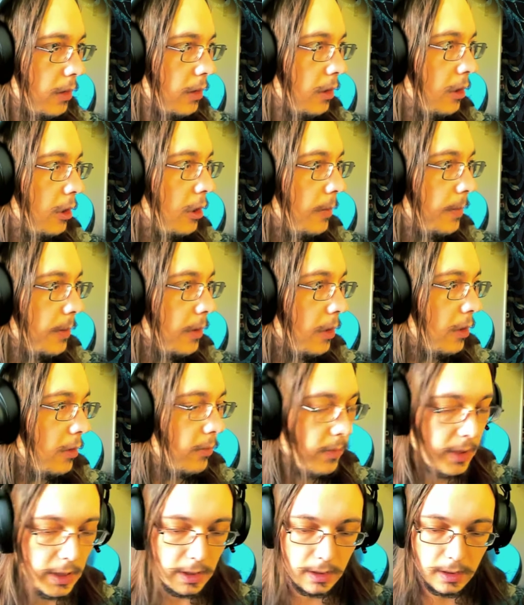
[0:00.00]
Hope you're all
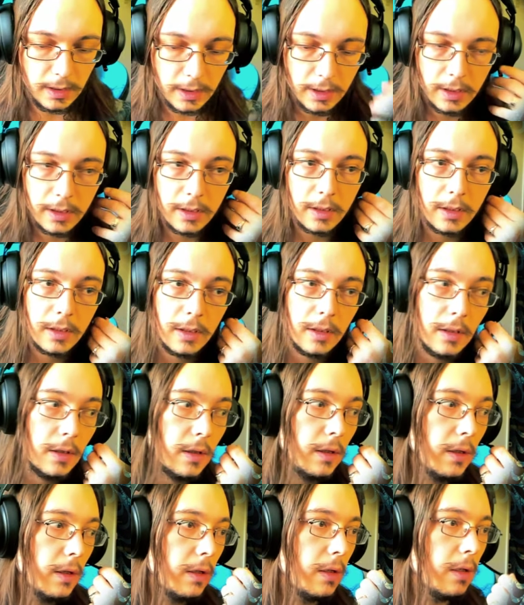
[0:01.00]
well.
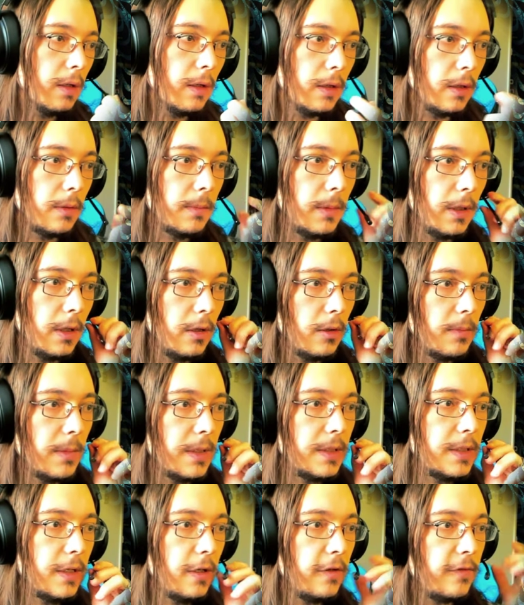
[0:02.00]
Let me hear
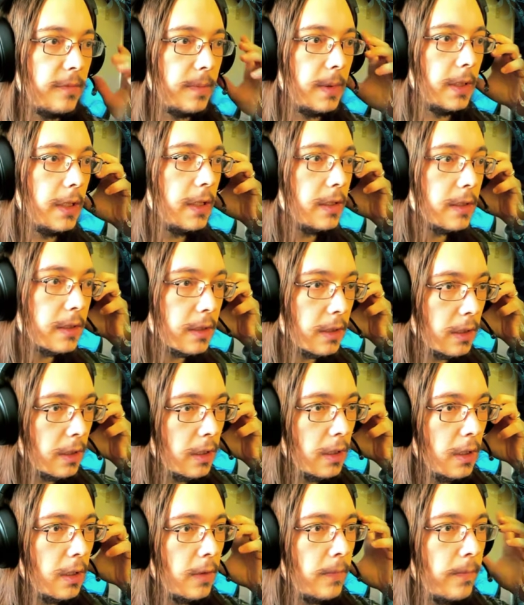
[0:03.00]
myself please.
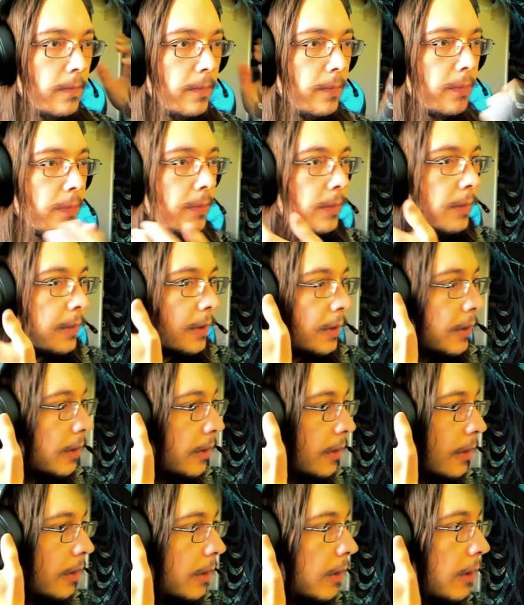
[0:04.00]

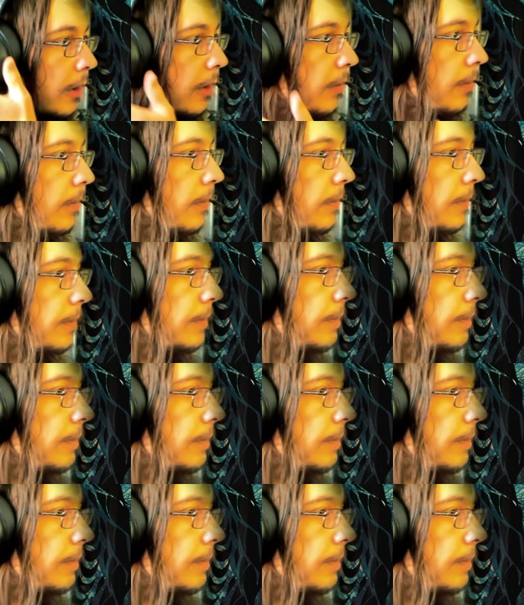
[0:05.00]
Um